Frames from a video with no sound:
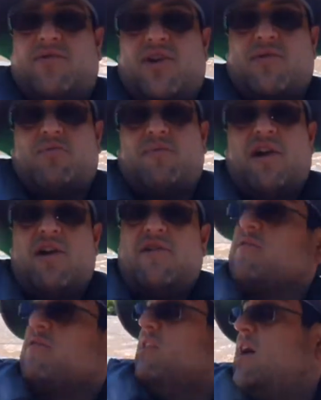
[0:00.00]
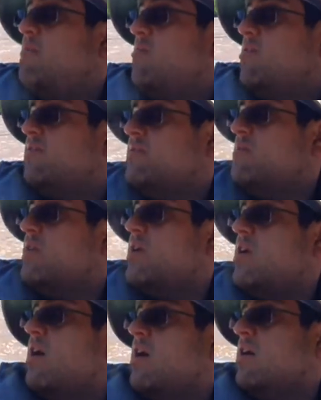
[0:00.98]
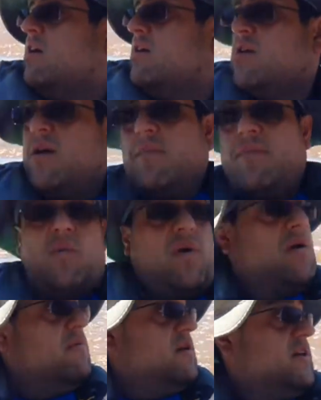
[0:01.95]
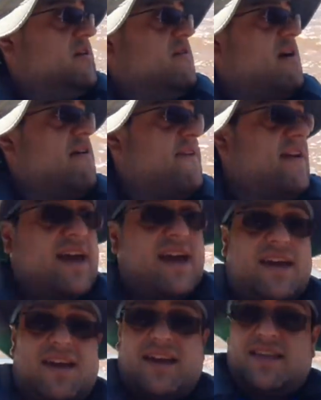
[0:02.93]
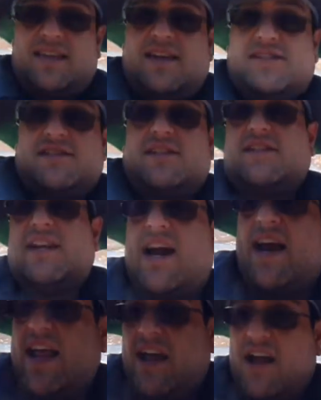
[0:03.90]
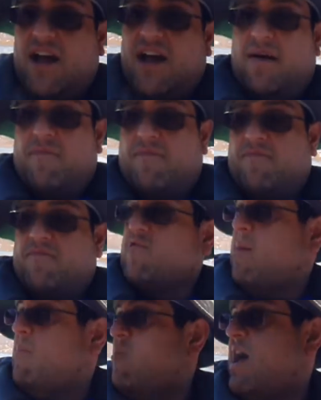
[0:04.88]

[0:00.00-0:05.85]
They're prepared for a lot more than we are, but we're really roughing it in these little tiny rubber